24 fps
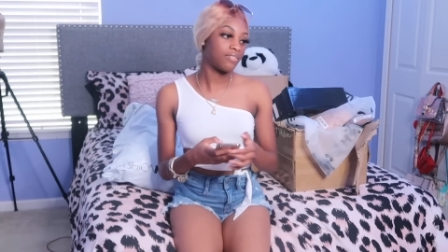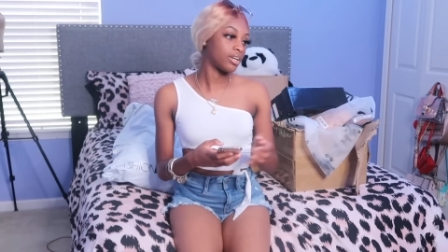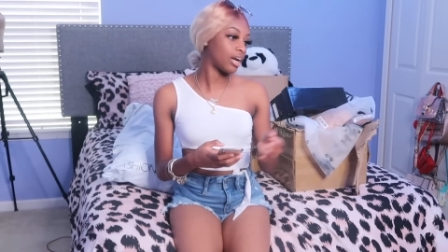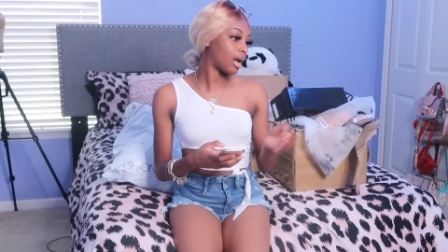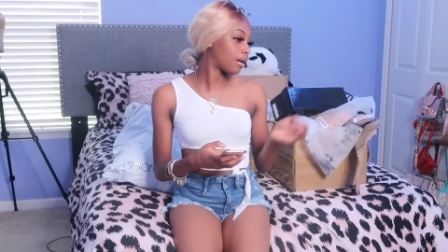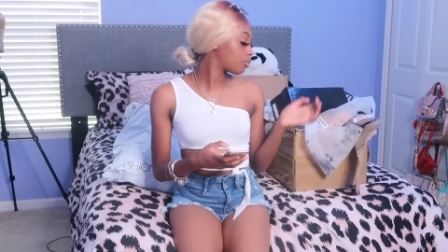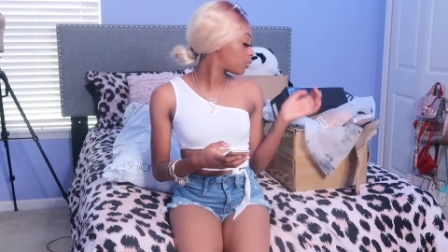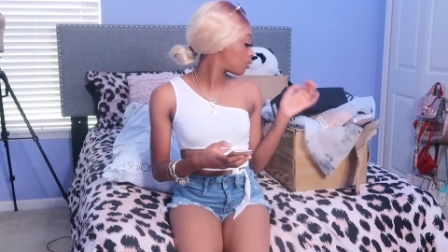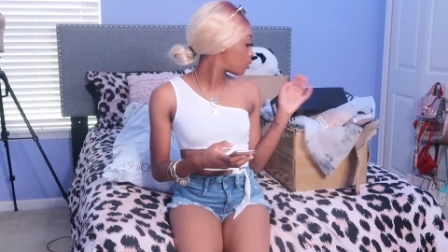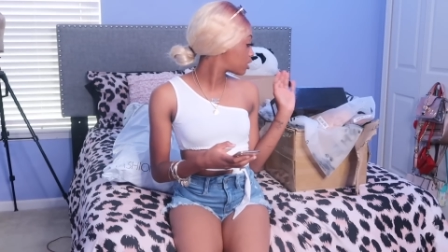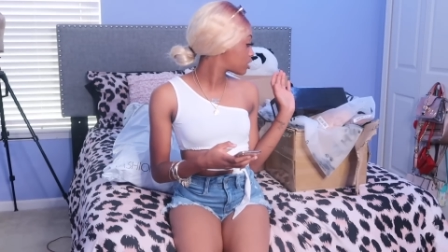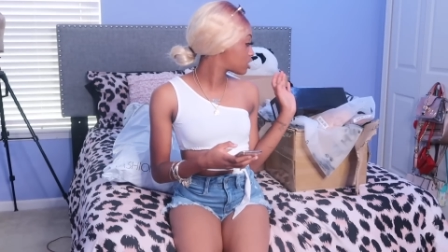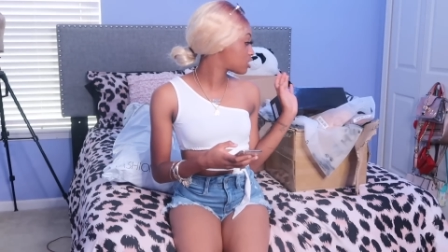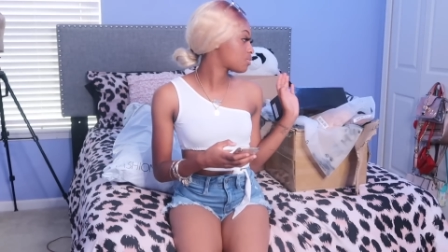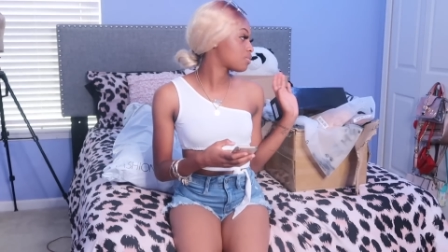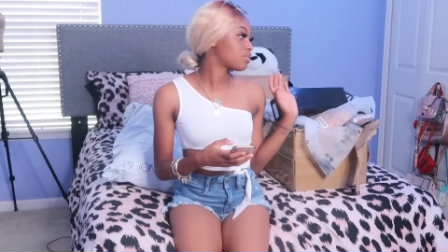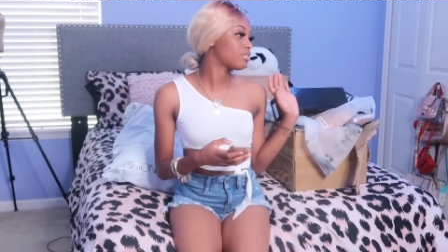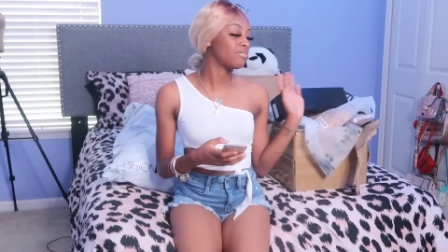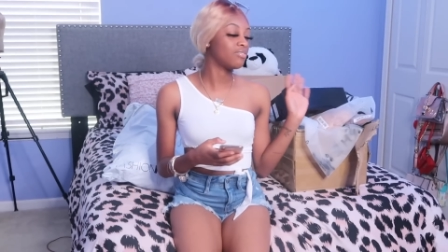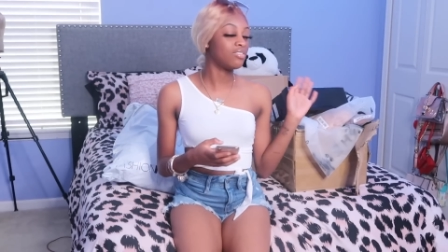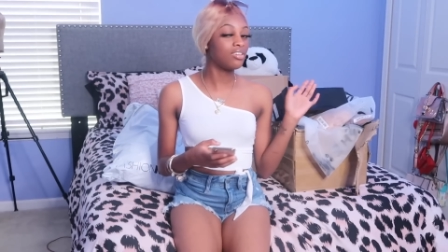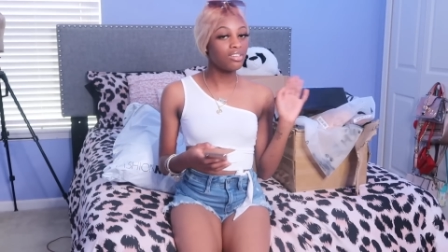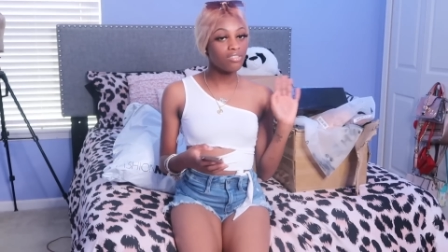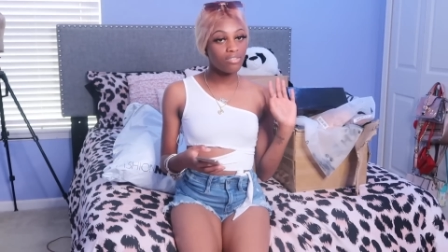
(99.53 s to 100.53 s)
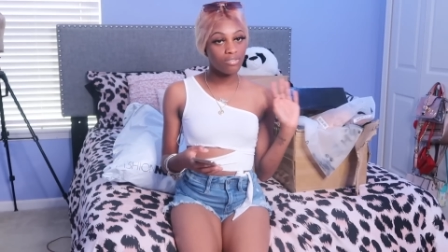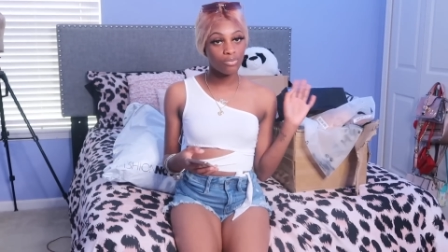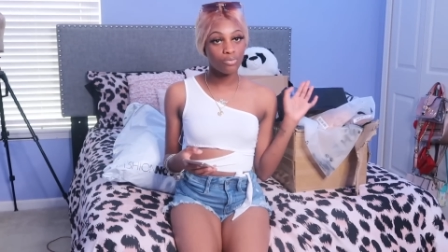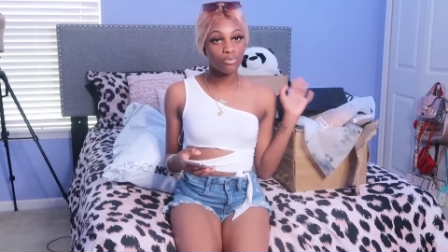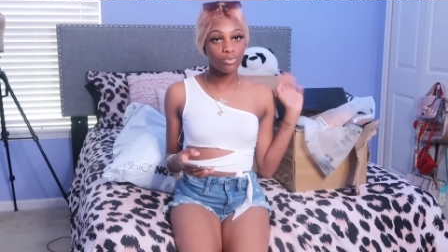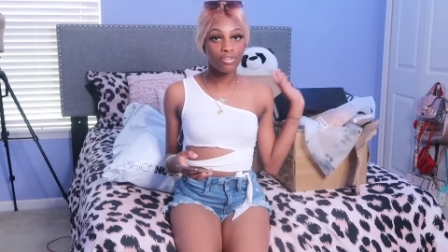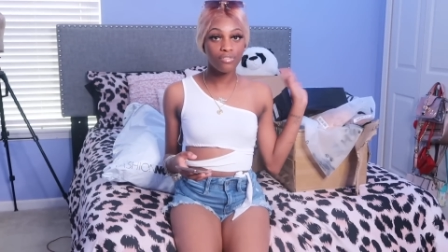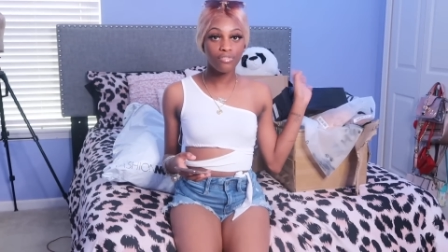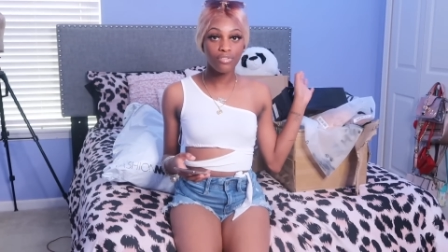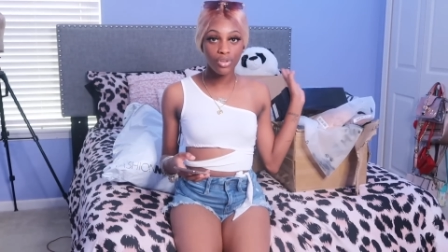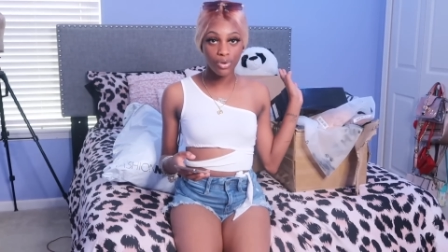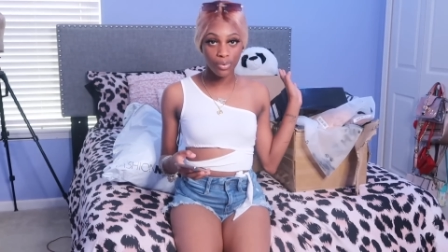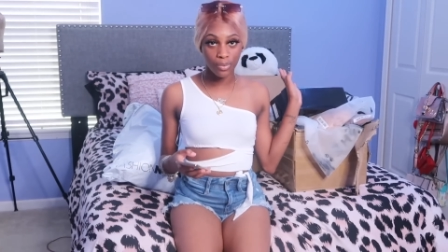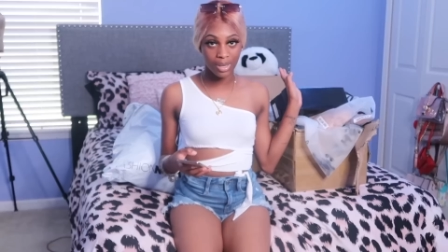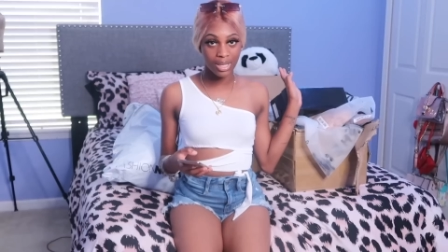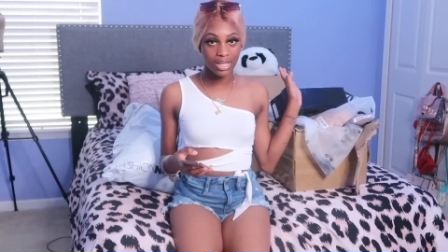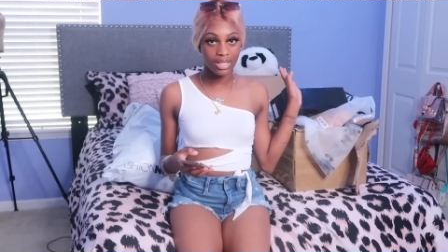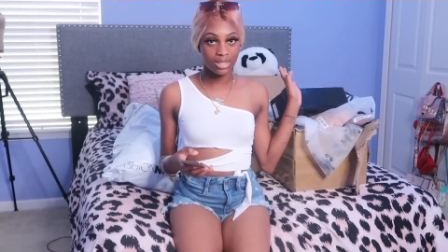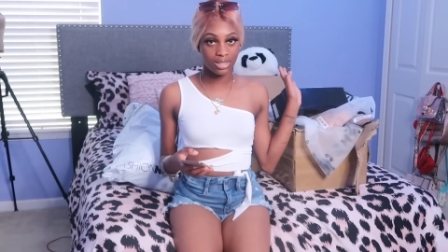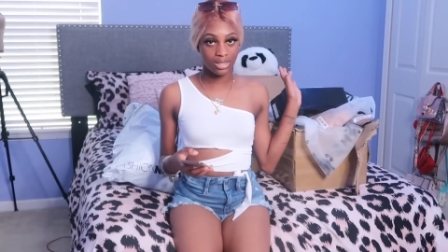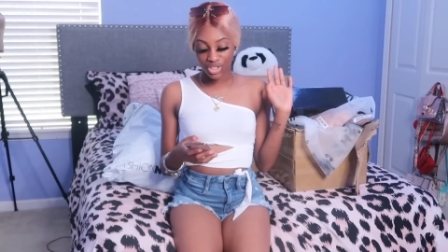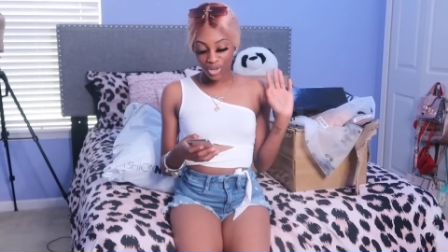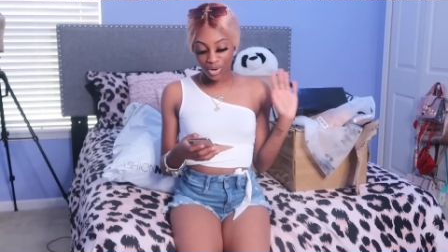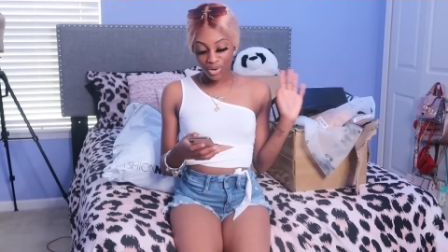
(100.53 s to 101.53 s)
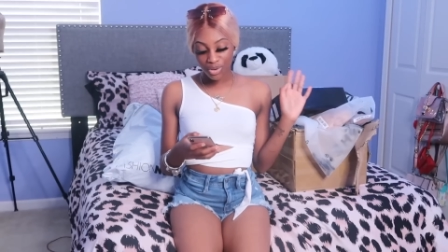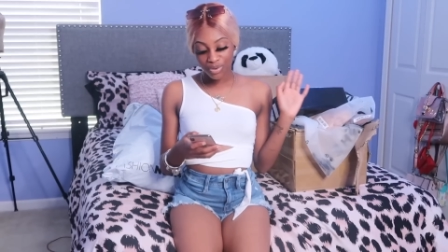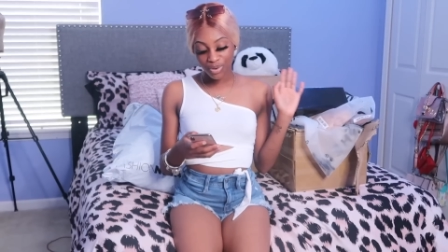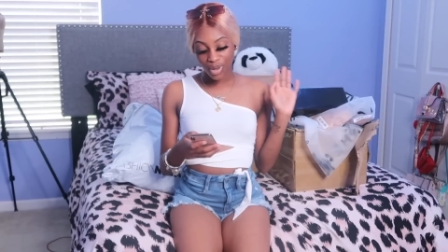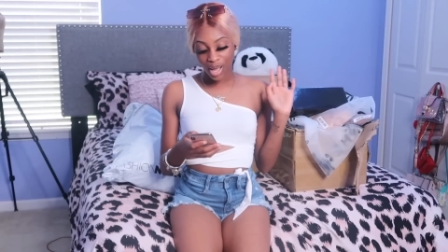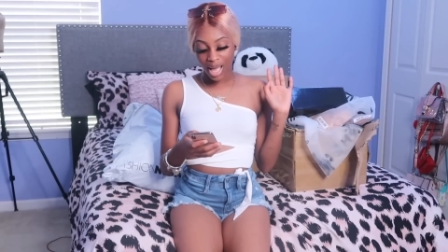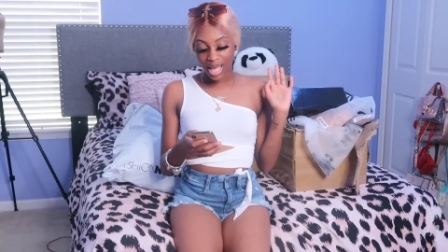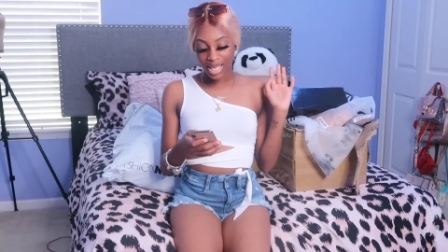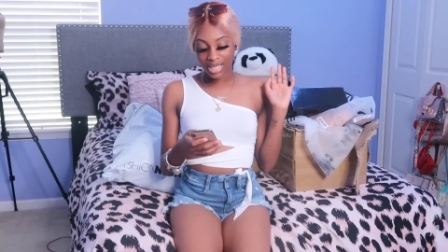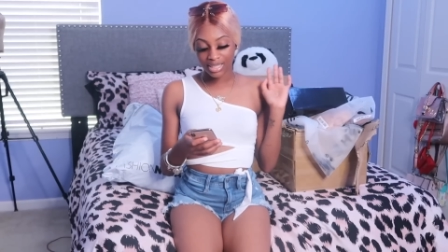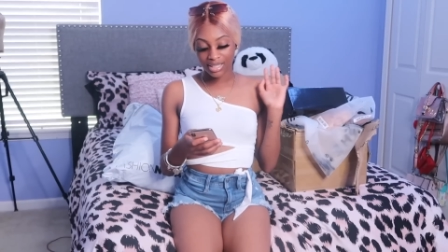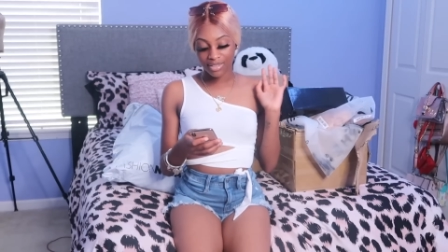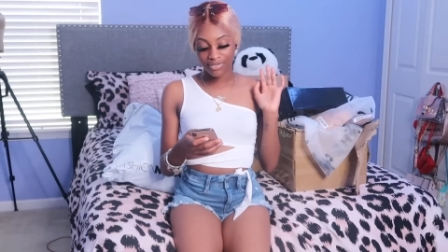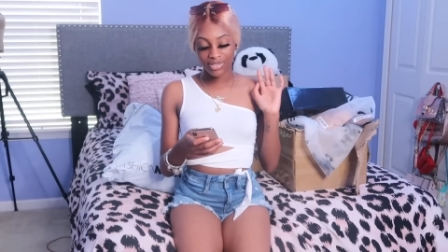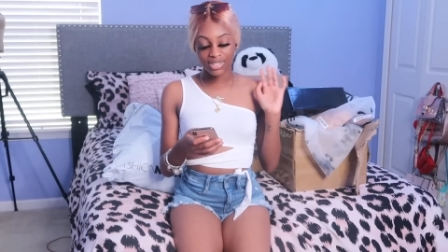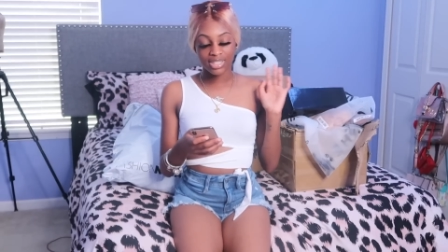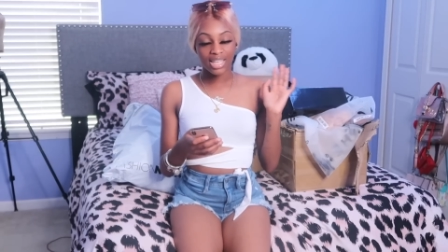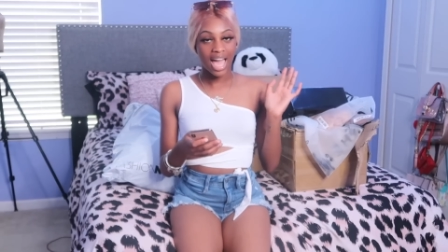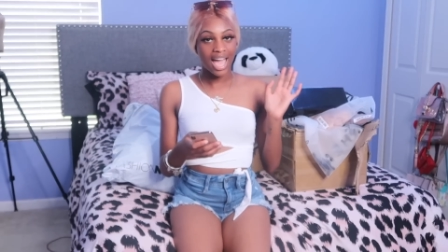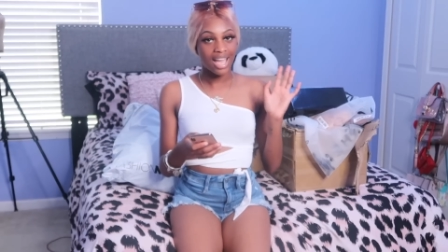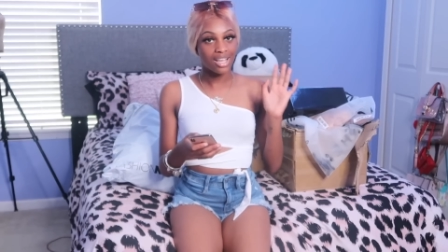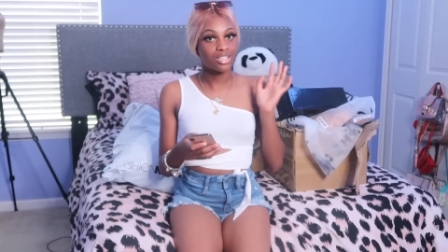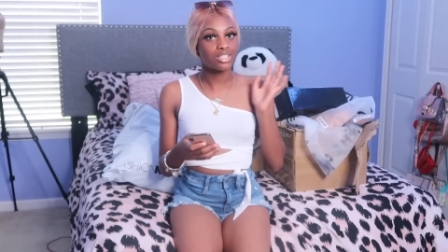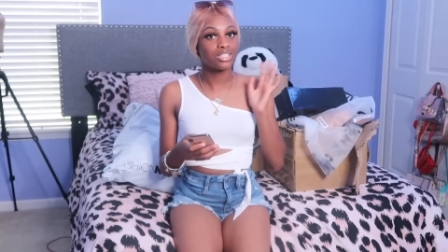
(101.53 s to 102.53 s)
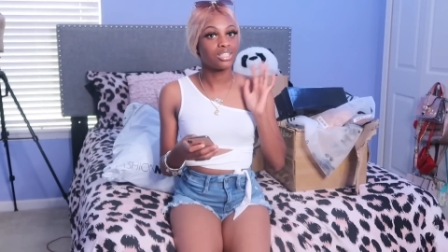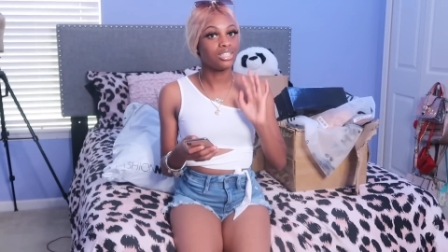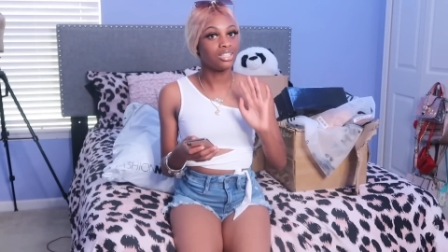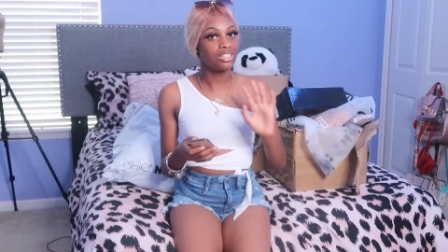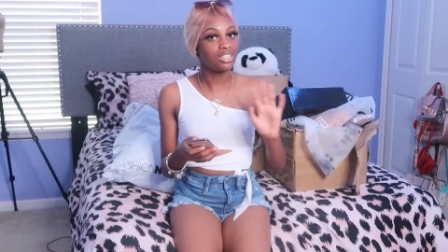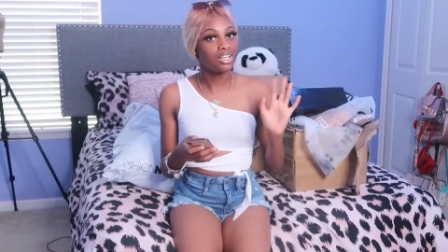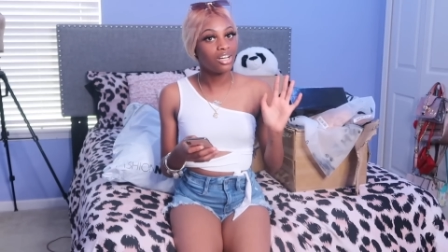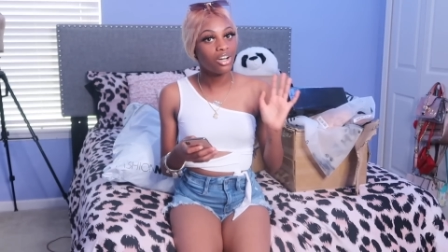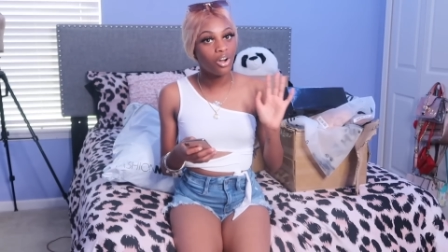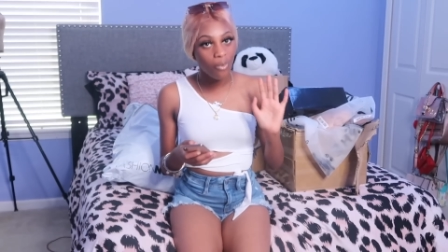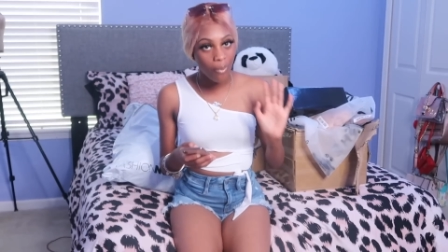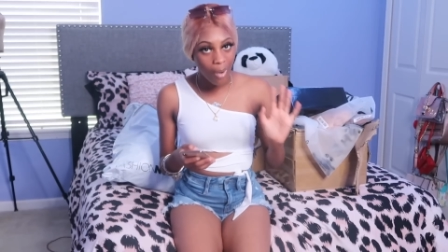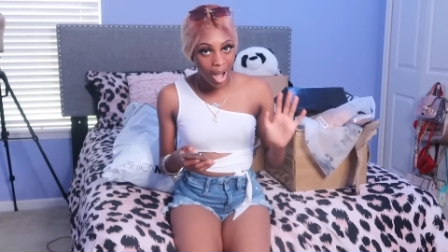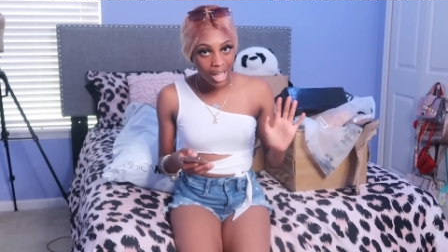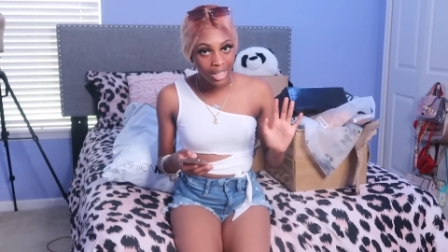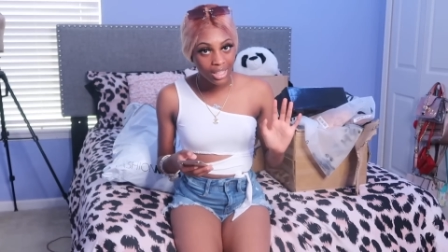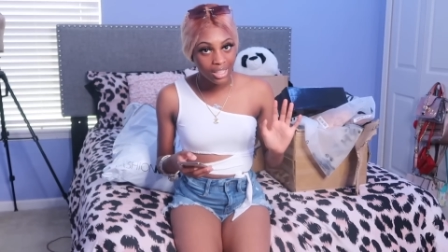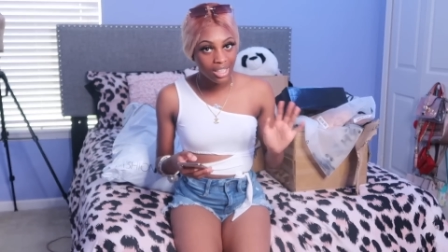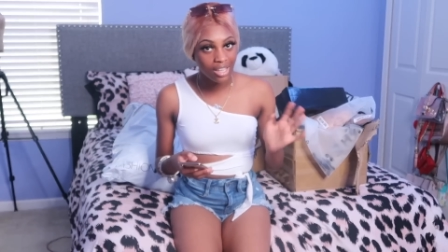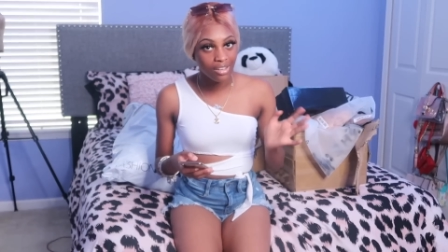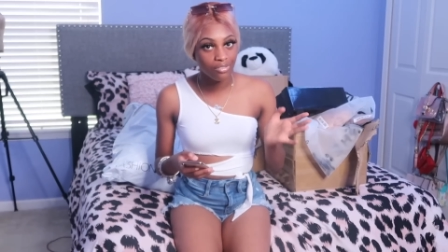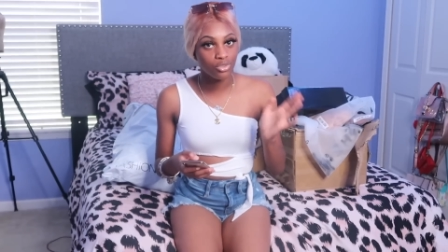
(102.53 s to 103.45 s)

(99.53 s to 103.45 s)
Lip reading: and I'm going to review it, show you guys if it's actually good quality,